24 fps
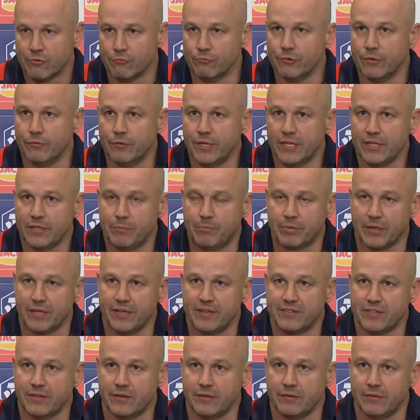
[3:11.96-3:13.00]
Really
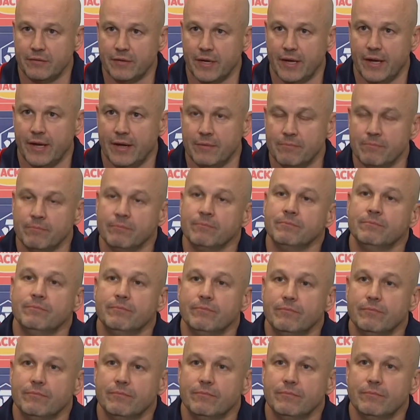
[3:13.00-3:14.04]
pleasing,
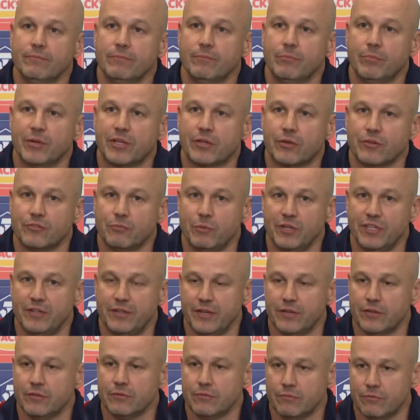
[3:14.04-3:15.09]
because we
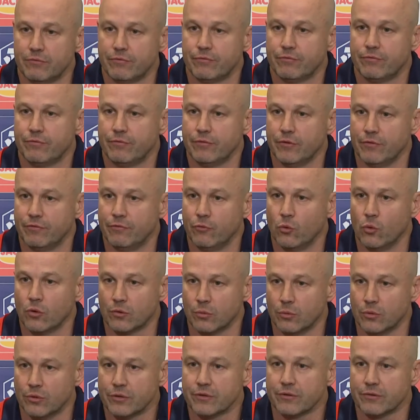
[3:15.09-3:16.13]
did it for four
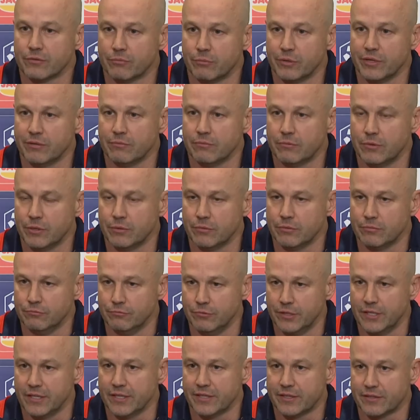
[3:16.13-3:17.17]
quarters. We were
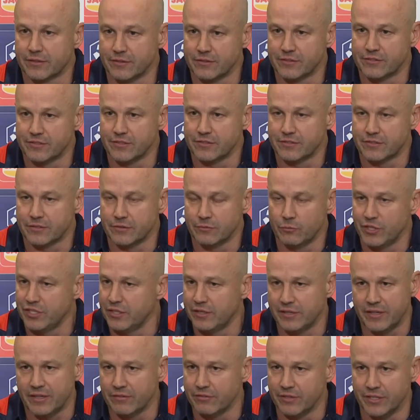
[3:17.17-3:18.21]
really consistent. We
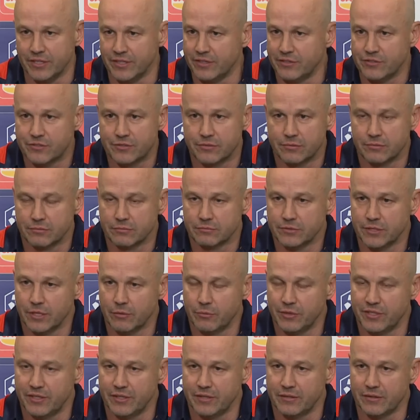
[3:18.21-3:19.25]
didn't give an inch. You
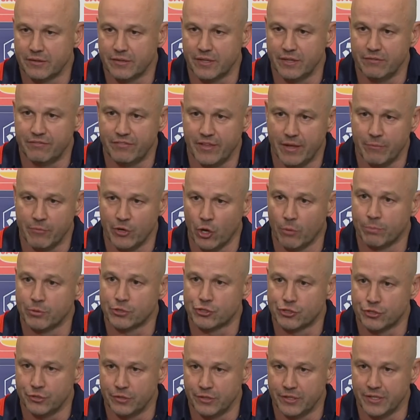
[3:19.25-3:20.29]
know, we didn't give them an
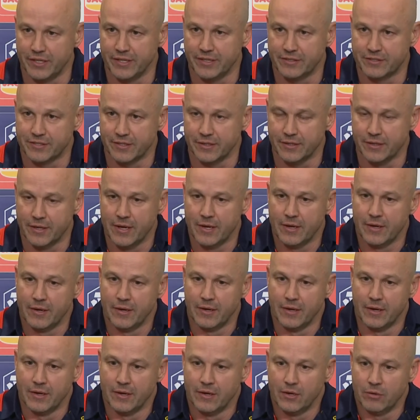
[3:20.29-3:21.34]
opportunity to
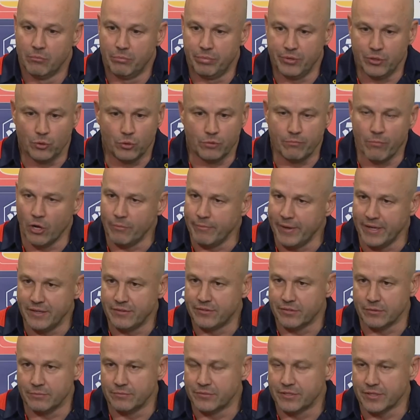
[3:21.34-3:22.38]
build
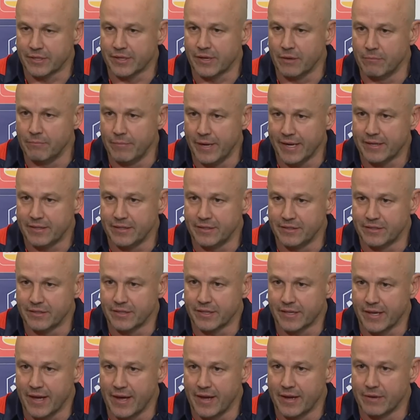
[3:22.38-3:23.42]
momentum to come back into
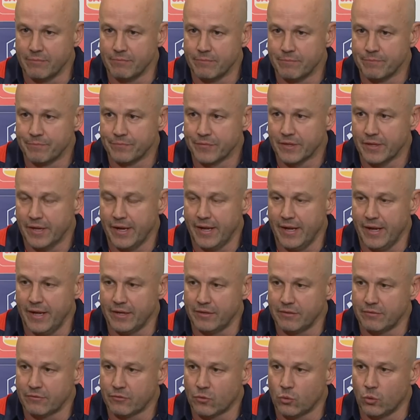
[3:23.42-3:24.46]
the game.
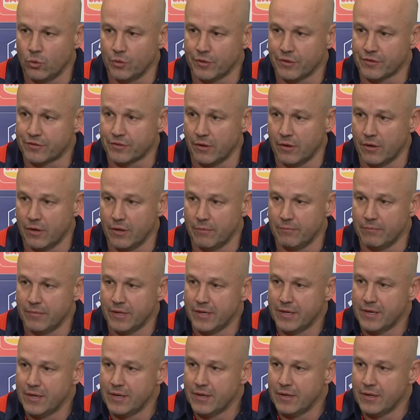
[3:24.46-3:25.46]
At quarter time,